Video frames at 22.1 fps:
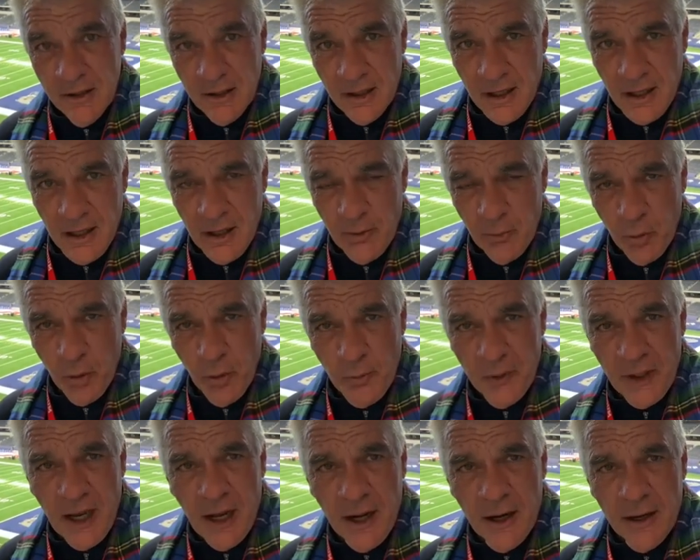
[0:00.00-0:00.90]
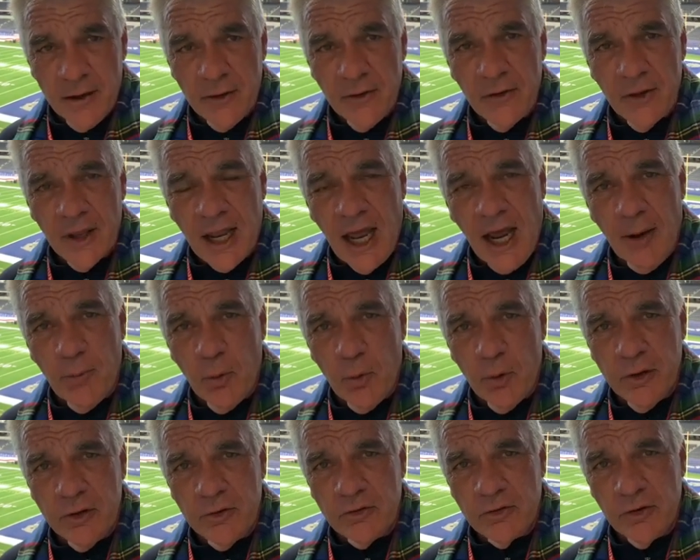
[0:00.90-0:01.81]
Uh, we'll be on the
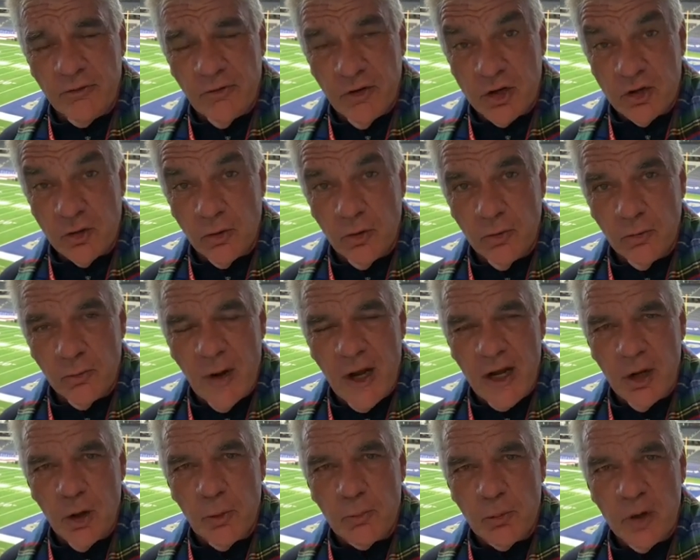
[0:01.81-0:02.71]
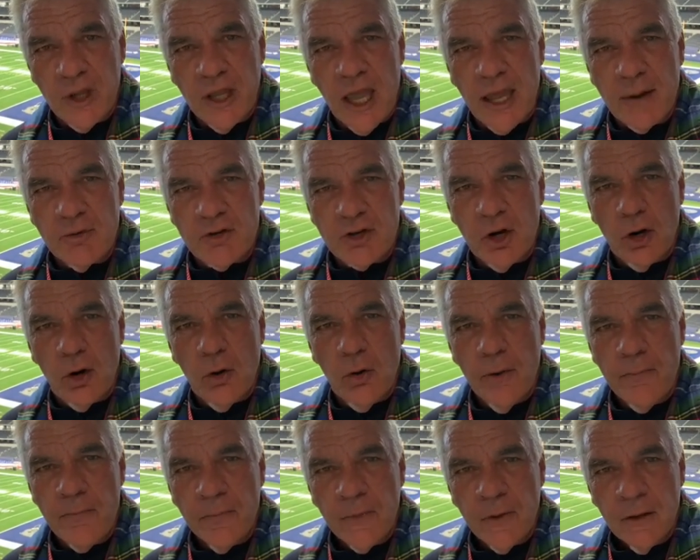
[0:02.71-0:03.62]
Cowboys official radio pregame show
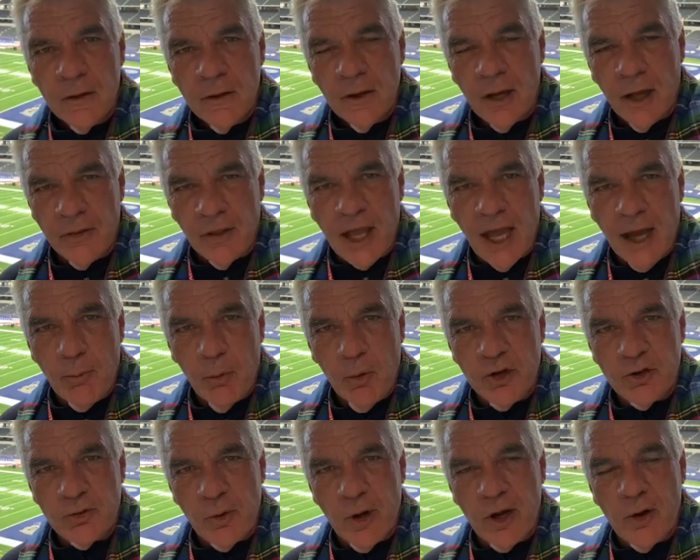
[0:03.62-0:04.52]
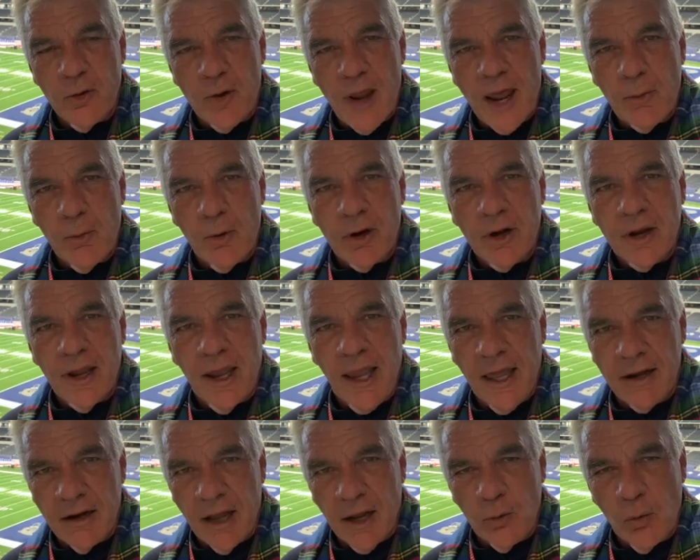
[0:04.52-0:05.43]
on the Cowboys Radio Network
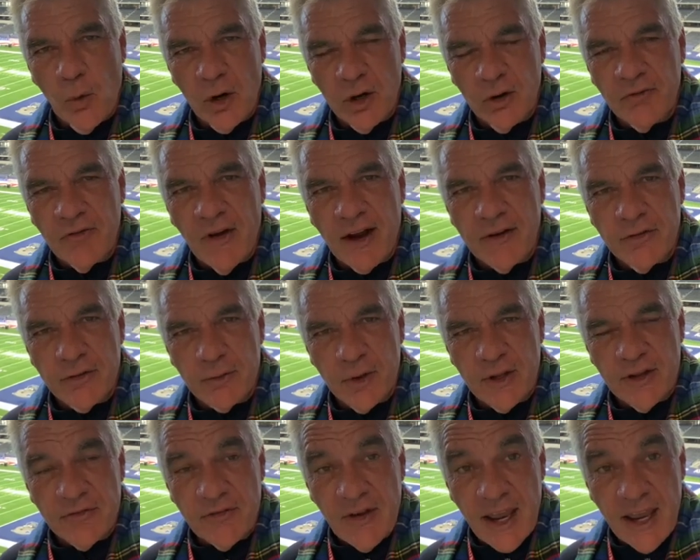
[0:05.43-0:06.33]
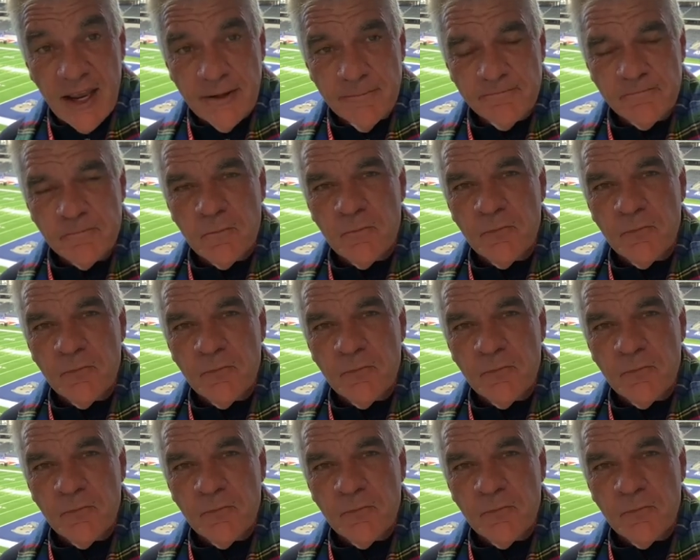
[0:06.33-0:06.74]
and on 105.3 The Fan.